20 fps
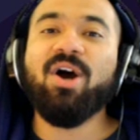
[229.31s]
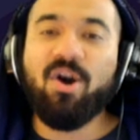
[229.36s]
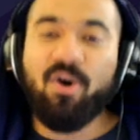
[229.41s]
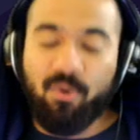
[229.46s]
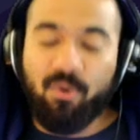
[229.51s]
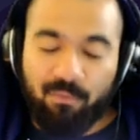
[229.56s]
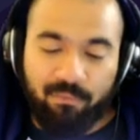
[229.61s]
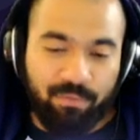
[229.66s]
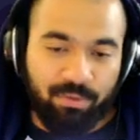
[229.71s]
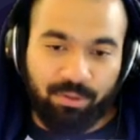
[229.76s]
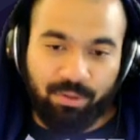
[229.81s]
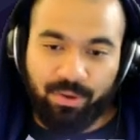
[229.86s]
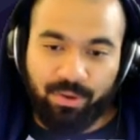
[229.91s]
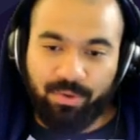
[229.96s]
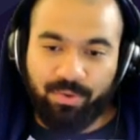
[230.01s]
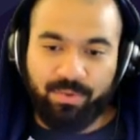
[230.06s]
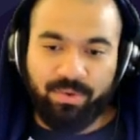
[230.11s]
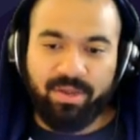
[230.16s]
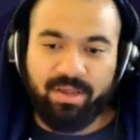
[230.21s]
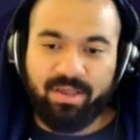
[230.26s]

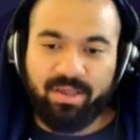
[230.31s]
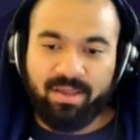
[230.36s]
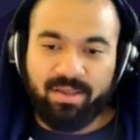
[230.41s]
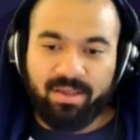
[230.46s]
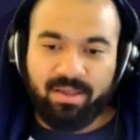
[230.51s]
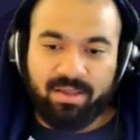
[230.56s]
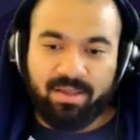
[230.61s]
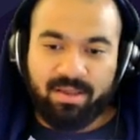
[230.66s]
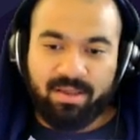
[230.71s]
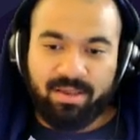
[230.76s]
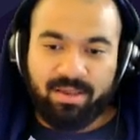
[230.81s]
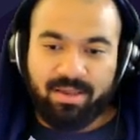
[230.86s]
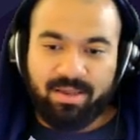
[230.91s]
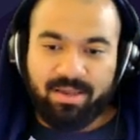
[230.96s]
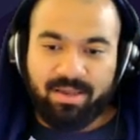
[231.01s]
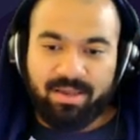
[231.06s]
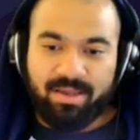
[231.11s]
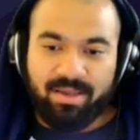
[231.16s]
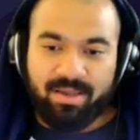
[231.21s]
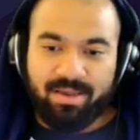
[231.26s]
overload.
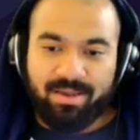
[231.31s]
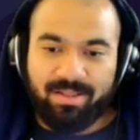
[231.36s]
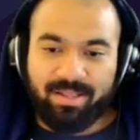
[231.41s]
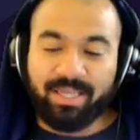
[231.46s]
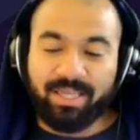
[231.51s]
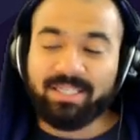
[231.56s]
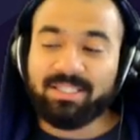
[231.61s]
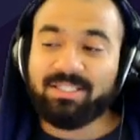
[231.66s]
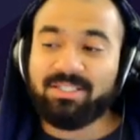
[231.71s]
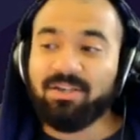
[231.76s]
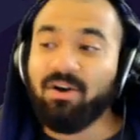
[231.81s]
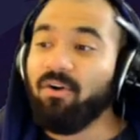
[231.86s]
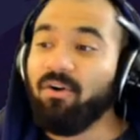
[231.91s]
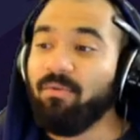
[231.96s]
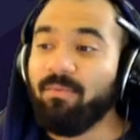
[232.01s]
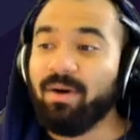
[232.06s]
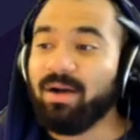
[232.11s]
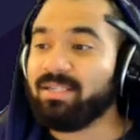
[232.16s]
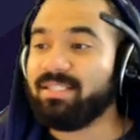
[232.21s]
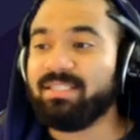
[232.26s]
Like, so
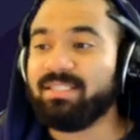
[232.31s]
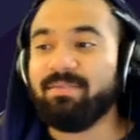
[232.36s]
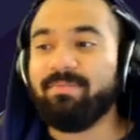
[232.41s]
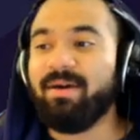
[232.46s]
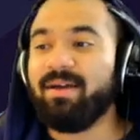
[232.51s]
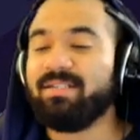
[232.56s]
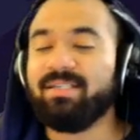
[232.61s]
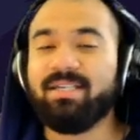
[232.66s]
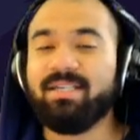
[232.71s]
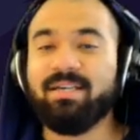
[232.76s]
much is about to